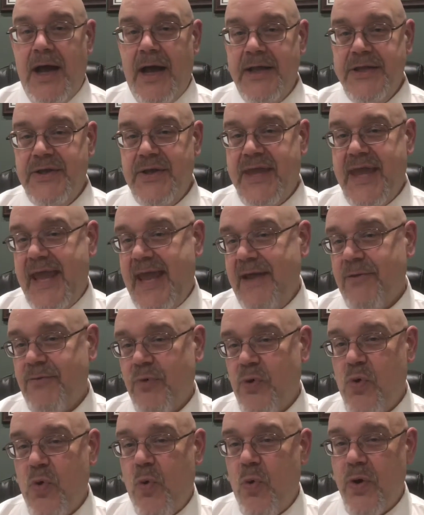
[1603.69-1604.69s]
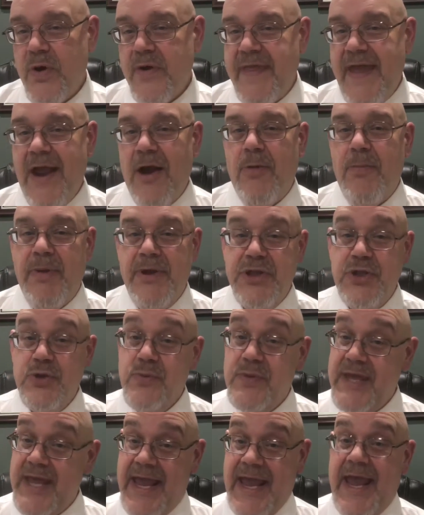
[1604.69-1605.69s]
You can't record there, but
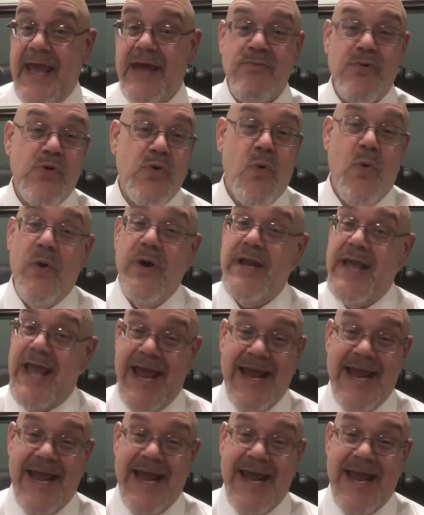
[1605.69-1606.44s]
you can record